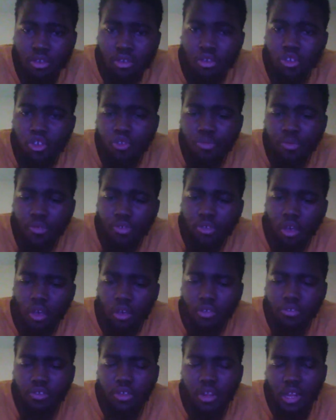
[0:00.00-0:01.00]
You should be
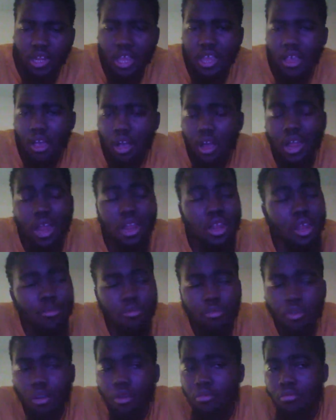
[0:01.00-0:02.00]
talking to the league. Look,
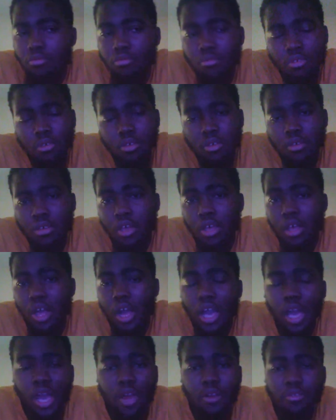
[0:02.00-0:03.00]
bro, I
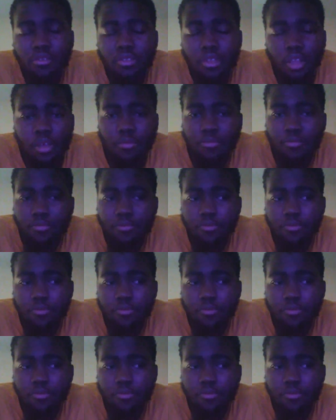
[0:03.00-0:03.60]
got to do something.